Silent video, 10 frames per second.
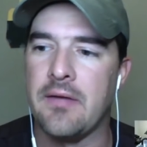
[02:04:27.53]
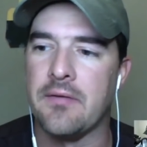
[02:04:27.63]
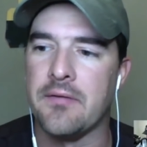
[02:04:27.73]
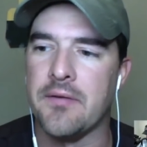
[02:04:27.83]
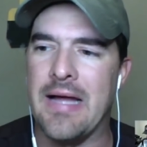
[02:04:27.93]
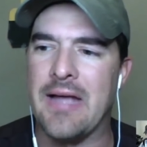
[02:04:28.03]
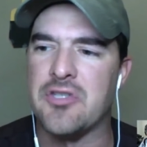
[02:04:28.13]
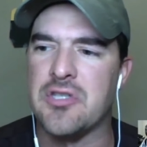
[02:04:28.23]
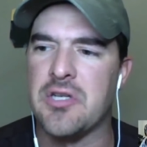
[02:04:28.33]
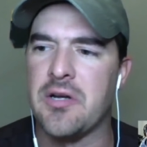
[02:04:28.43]
in the
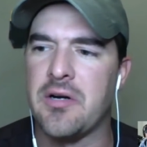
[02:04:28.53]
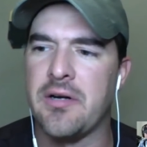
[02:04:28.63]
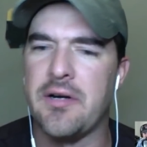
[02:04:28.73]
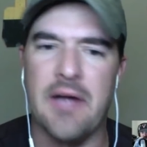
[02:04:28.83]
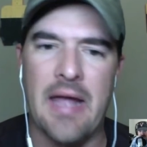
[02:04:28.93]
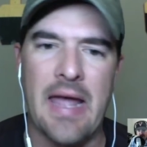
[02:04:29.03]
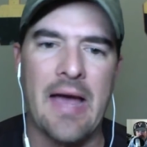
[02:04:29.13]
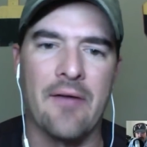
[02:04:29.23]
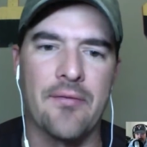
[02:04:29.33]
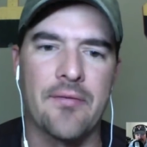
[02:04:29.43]
last year, year and a
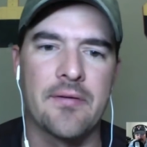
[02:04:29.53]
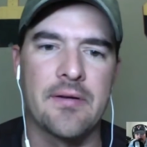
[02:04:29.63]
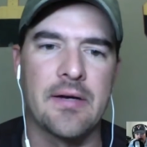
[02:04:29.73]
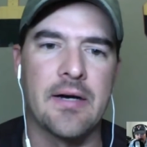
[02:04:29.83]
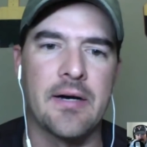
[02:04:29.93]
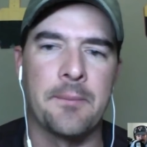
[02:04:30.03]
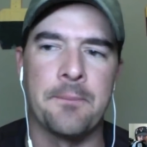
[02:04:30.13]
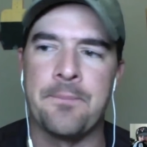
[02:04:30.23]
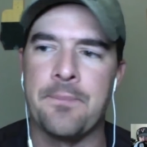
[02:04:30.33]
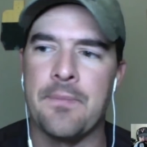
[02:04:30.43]
half.
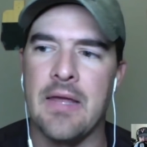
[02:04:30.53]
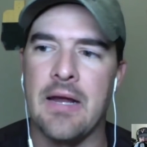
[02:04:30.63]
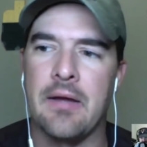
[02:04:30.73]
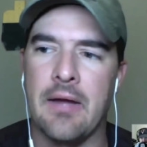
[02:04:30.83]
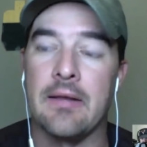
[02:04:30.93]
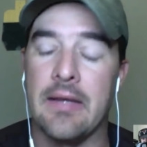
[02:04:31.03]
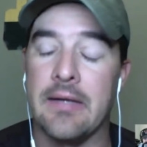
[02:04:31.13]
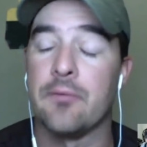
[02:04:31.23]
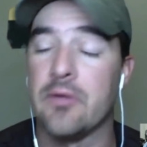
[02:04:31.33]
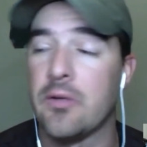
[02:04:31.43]
Um, and I, I,
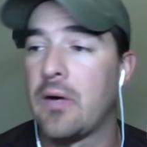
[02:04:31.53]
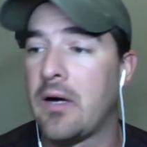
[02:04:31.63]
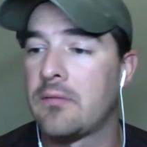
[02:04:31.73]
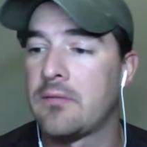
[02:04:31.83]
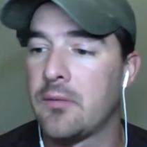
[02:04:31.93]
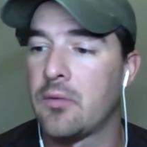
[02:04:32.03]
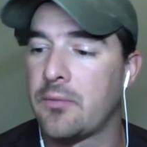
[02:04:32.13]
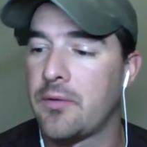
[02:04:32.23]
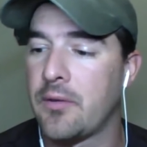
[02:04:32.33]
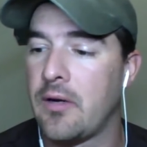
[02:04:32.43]
like them really well. They
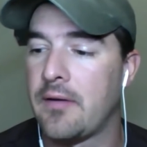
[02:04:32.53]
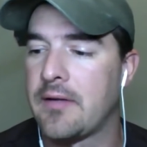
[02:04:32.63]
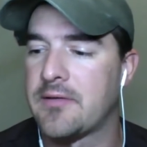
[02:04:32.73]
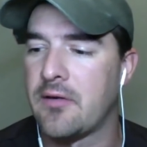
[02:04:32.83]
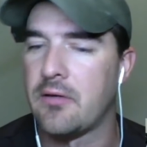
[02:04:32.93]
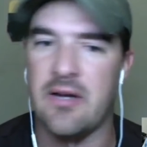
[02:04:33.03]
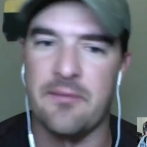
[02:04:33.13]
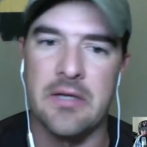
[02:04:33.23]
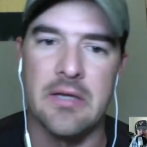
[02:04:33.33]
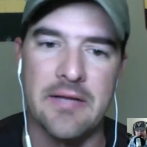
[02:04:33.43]
work pretty well. I, I sell a lot
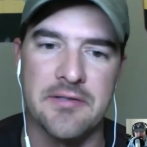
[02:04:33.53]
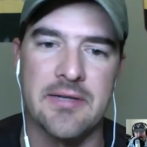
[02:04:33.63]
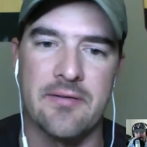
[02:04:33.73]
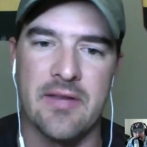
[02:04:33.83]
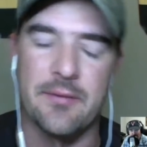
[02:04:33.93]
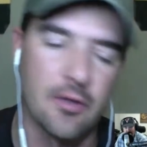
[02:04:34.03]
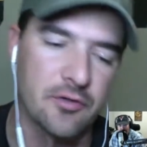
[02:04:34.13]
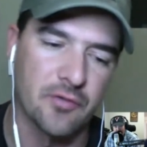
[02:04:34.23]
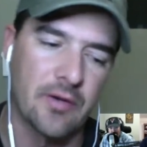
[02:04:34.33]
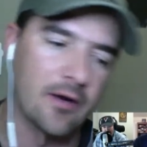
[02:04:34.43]
of my classes and everything, but
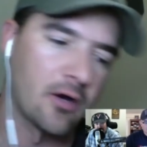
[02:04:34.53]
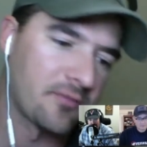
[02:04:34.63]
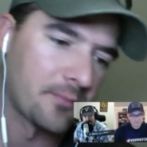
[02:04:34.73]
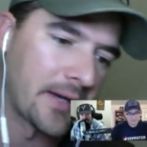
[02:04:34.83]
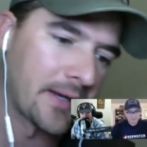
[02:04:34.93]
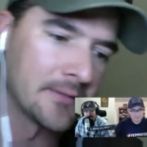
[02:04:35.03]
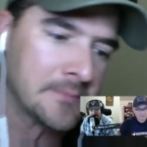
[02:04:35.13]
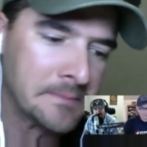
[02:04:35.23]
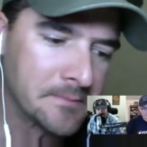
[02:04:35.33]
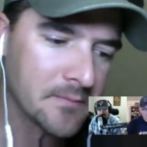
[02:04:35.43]
those are right off my
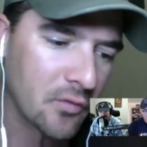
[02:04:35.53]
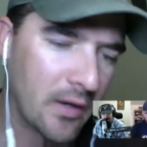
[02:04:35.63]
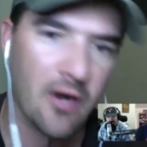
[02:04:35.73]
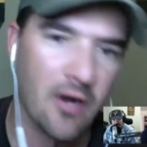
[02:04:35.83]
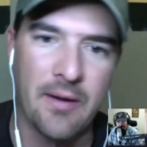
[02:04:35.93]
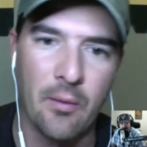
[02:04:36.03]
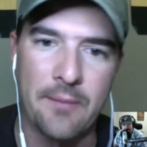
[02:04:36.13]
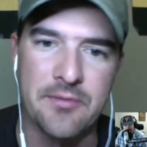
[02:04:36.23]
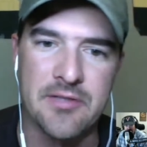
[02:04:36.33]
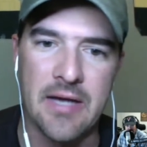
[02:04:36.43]
right off my
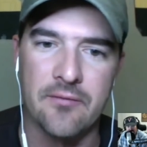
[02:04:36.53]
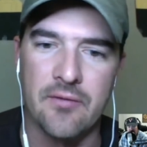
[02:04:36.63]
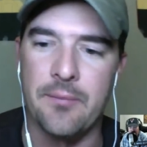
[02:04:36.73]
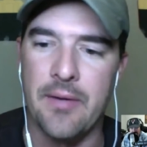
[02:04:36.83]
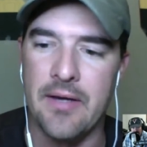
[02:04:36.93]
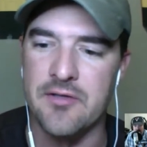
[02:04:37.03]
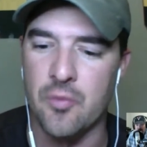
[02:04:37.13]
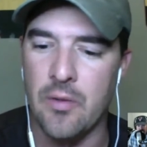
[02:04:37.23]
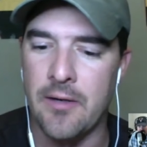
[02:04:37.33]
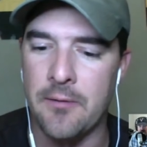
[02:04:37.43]
website front page as
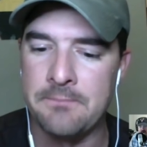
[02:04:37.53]
well.